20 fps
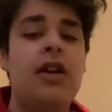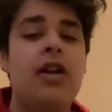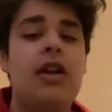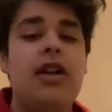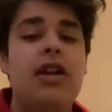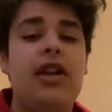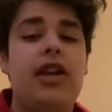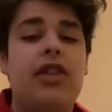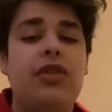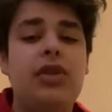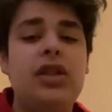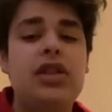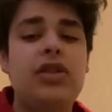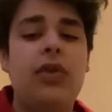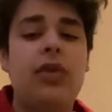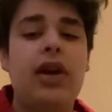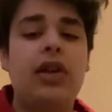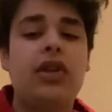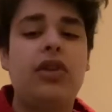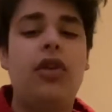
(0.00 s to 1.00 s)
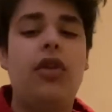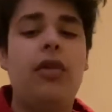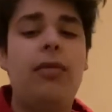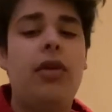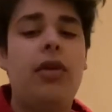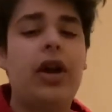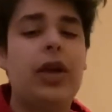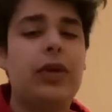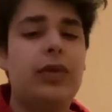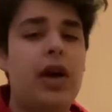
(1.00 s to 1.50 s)
Now, the reason why I go
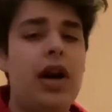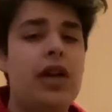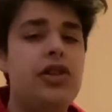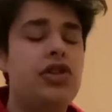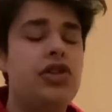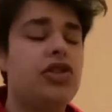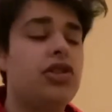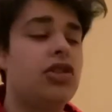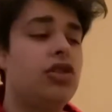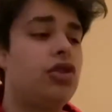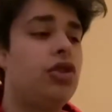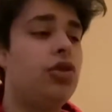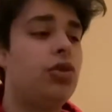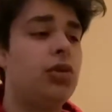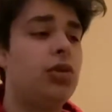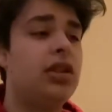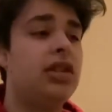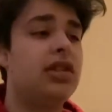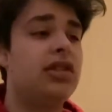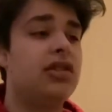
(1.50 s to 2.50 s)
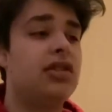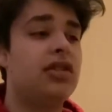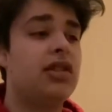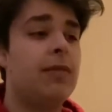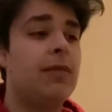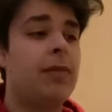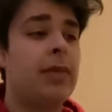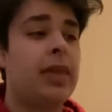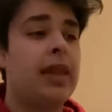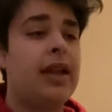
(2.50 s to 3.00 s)
Amari Rogers is two reasons.
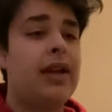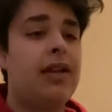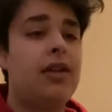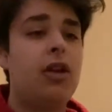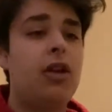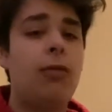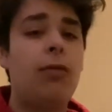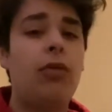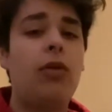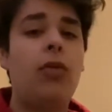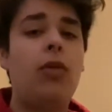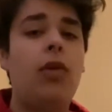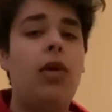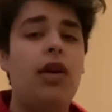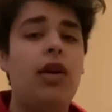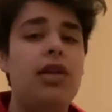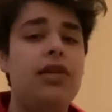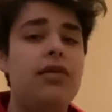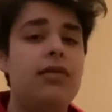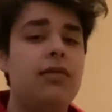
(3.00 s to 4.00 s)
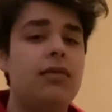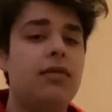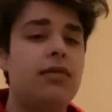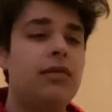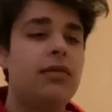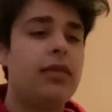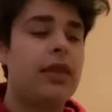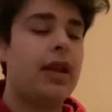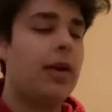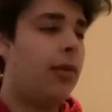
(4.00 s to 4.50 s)
Number one,
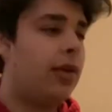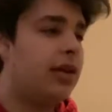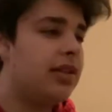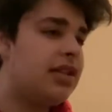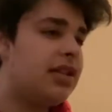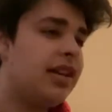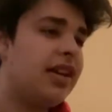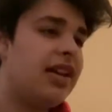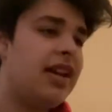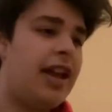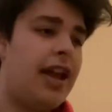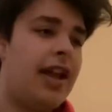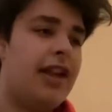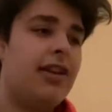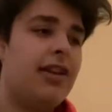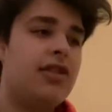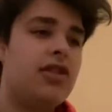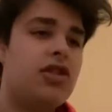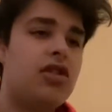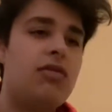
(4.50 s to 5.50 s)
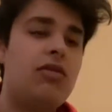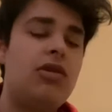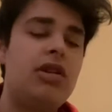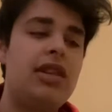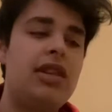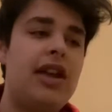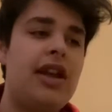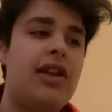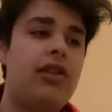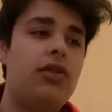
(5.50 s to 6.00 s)
once again, someone
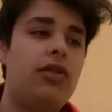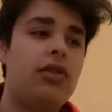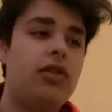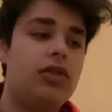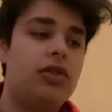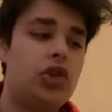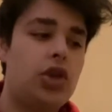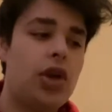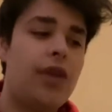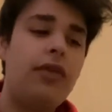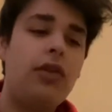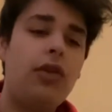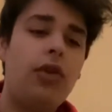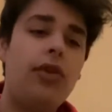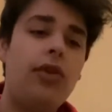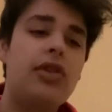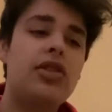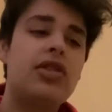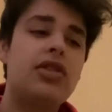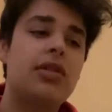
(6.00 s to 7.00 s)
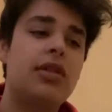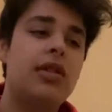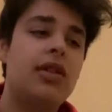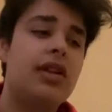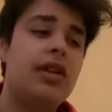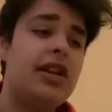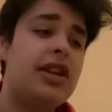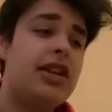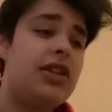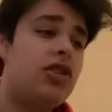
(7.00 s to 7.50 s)
that Trevor Lawrence
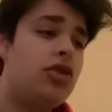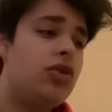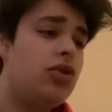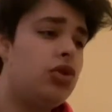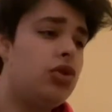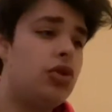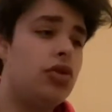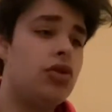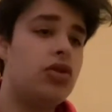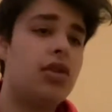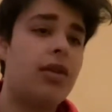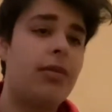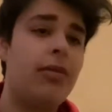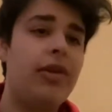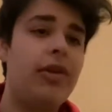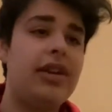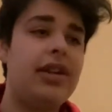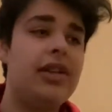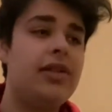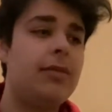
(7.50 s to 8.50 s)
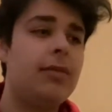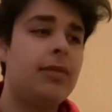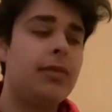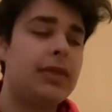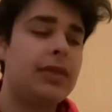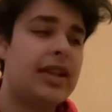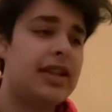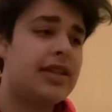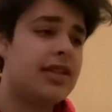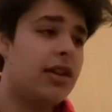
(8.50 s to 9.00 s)
is used to, somebody
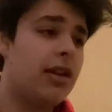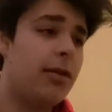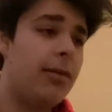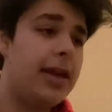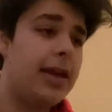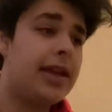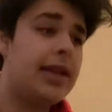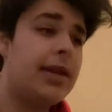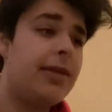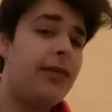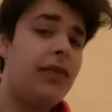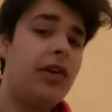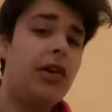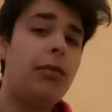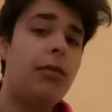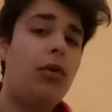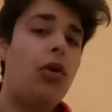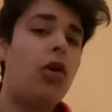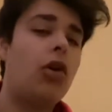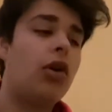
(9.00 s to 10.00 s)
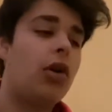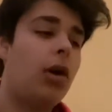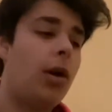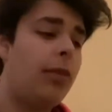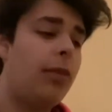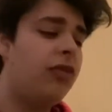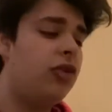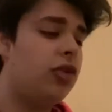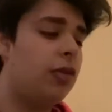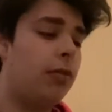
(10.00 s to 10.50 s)
that's going to make him feel more
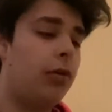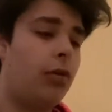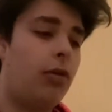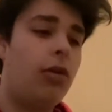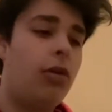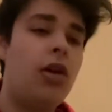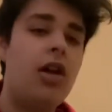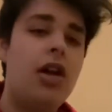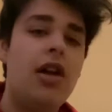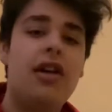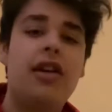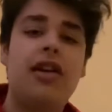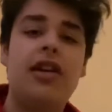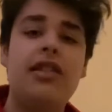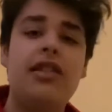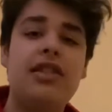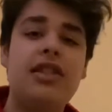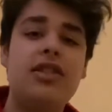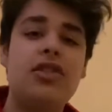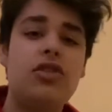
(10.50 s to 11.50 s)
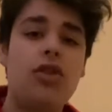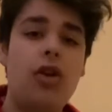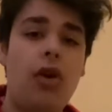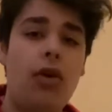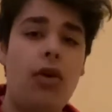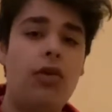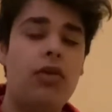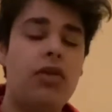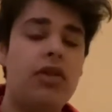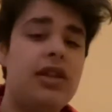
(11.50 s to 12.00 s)
comfortable because he's
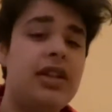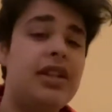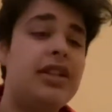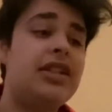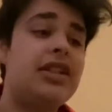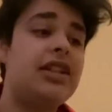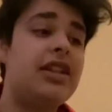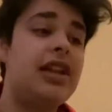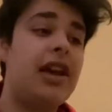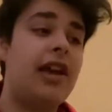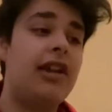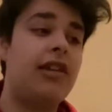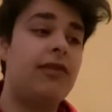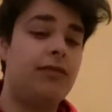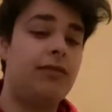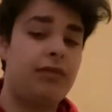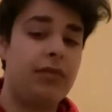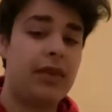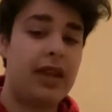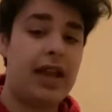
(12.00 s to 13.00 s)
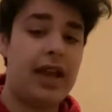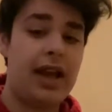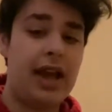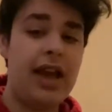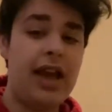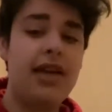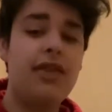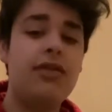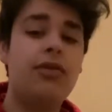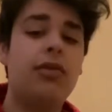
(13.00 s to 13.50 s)
known Etienne
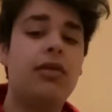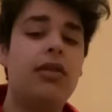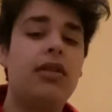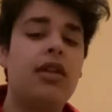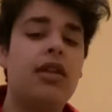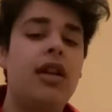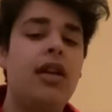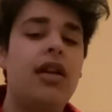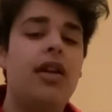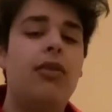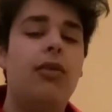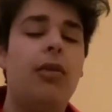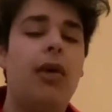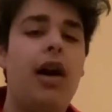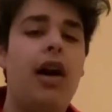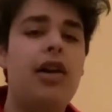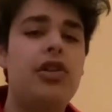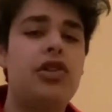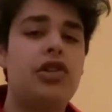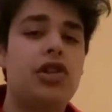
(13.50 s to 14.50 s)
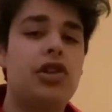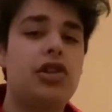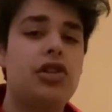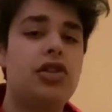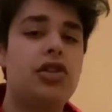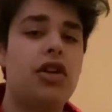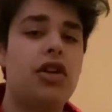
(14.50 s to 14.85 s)
and Rogers